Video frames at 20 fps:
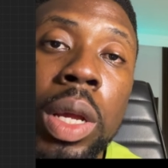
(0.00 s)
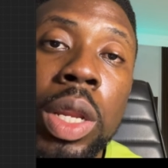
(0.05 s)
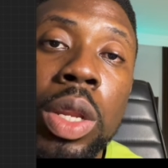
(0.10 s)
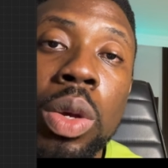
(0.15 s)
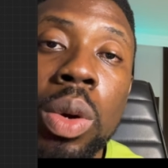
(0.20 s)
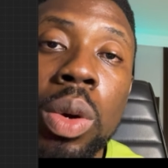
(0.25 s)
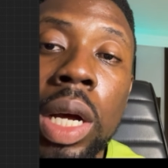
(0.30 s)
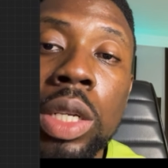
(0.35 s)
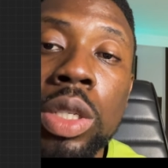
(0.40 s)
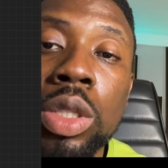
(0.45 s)
you
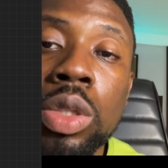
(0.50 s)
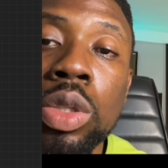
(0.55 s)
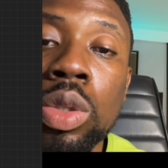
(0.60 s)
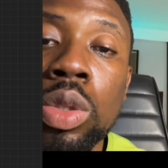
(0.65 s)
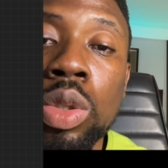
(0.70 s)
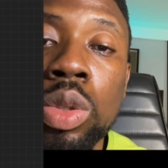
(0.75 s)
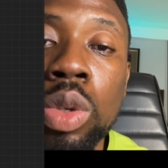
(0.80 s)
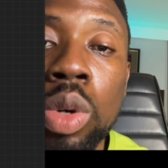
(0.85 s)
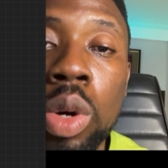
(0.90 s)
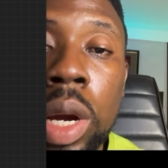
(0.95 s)
are
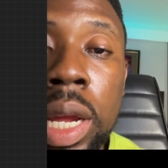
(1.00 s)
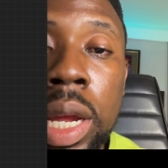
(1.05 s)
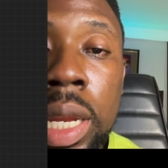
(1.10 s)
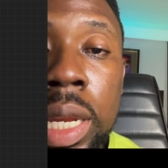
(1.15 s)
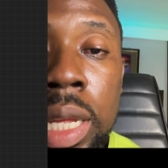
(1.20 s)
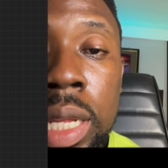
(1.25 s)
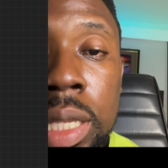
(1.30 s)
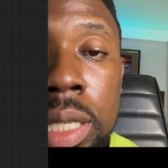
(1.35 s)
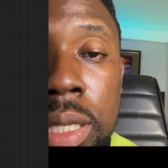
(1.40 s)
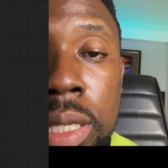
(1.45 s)
drawing
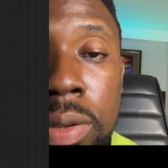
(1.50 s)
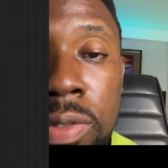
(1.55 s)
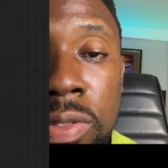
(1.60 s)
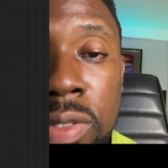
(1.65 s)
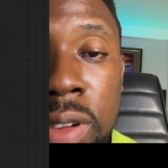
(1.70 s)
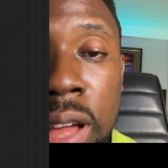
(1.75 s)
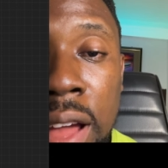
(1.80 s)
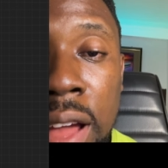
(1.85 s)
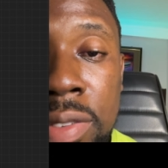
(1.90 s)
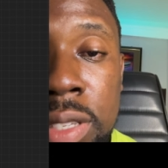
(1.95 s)
it
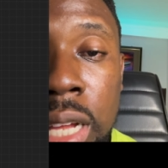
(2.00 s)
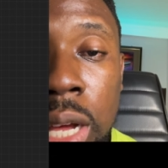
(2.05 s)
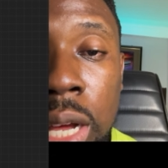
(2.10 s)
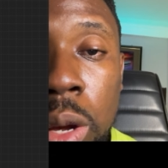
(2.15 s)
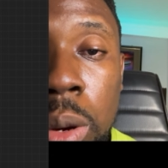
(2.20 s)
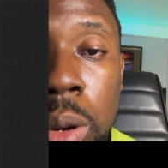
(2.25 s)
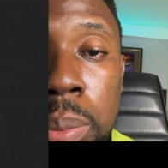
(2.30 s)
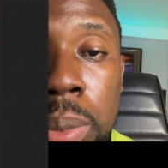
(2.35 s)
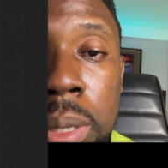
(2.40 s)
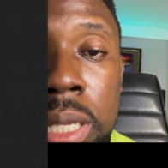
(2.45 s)
after
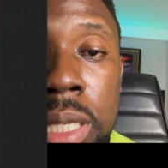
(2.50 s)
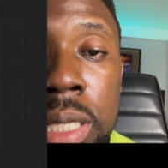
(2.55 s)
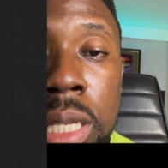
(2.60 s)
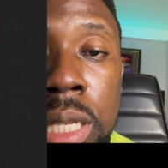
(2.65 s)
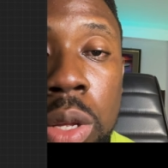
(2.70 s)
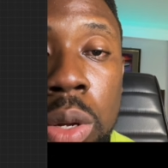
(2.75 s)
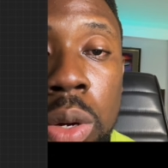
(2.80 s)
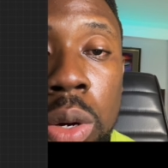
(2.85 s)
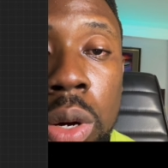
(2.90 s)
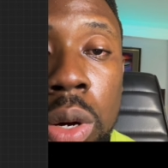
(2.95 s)
completing
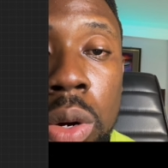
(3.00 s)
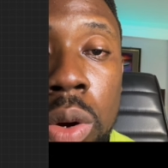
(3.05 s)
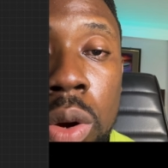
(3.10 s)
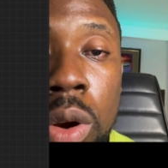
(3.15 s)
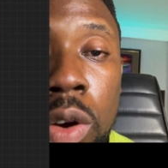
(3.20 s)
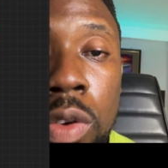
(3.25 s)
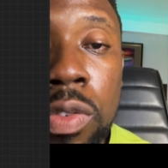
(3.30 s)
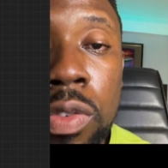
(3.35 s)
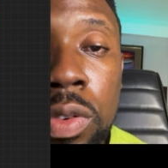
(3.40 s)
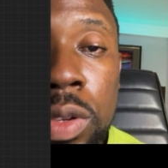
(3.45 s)
your
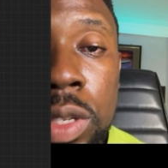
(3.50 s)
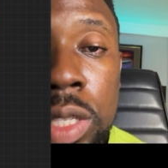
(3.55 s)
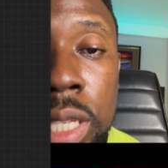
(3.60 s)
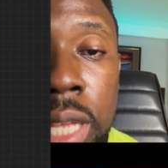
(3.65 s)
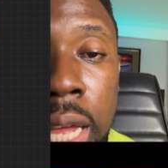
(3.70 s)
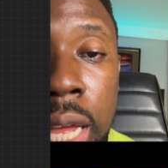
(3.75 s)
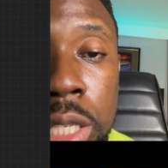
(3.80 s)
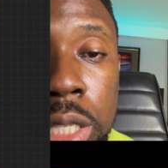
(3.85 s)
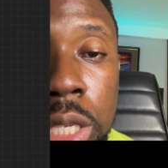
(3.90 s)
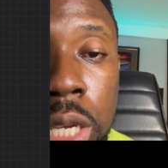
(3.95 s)
rough
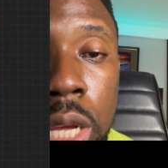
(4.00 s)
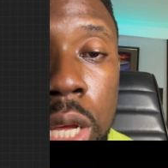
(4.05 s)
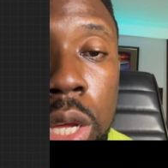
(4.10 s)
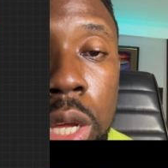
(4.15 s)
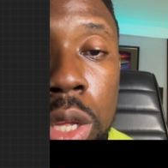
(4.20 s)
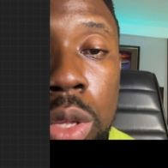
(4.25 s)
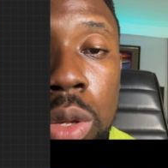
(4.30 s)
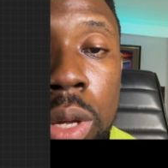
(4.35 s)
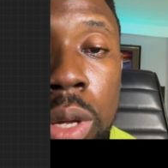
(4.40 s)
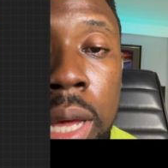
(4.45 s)
sketch,
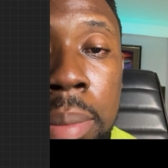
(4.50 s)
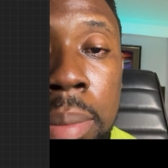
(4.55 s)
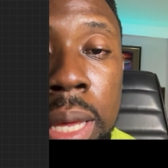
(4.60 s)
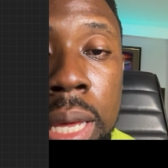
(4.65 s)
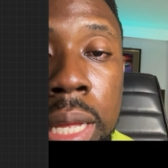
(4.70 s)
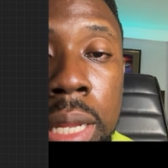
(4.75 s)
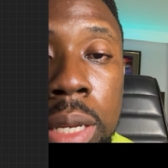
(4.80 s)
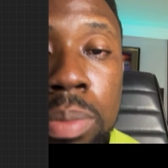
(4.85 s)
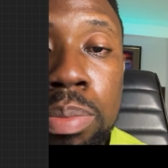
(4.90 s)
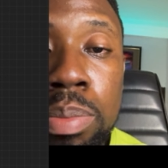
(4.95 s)
you can make
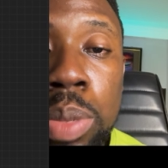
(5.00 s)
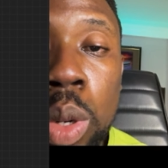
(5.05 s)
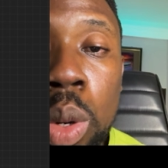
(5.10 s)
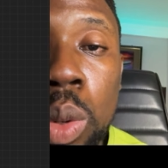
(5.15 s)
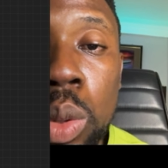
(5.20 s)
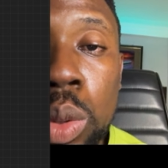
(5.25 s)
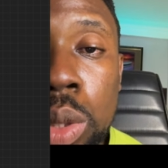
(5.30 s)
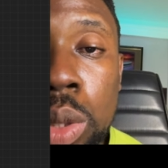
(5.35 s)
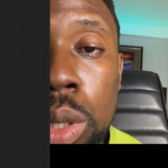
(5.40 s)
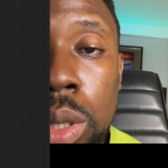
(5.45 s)
it
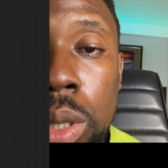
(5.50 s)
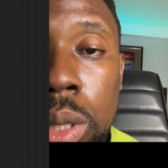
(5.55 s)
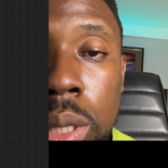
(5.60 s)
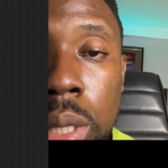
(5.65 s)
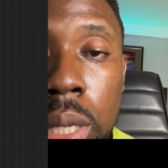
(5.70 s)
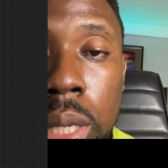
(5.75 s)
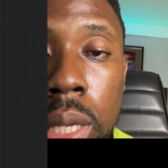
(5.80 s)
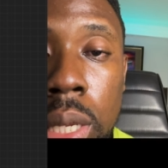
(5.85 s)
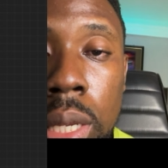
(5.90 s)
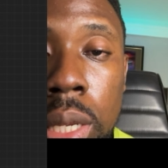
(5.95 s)
bold.
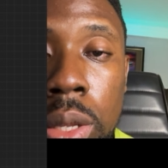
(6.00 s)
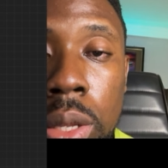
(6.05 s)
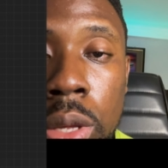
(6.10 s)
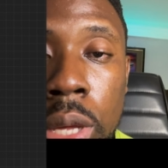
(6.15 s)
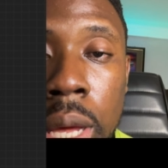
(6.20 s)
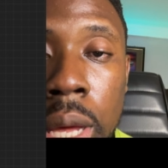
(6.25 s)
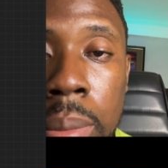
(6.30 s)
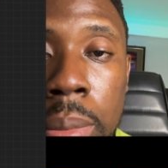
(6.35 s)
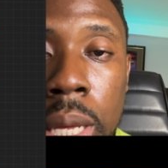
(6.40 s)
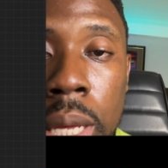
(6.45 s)
You
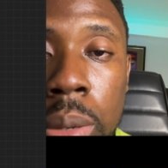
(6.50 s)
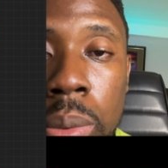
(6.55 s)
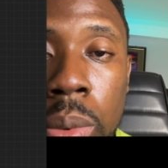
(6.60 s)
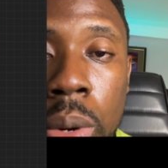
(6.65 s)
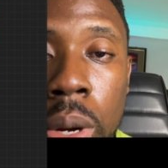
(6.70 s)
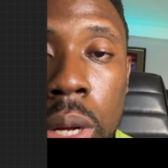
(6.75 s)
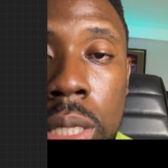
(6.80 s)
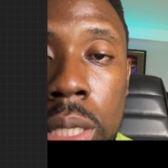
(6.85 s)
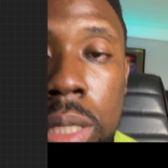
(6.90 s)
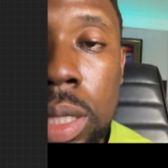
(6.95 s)
can make it
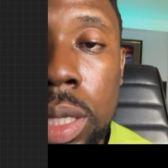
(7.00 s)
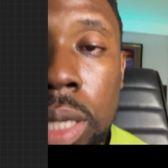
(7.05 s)
what? You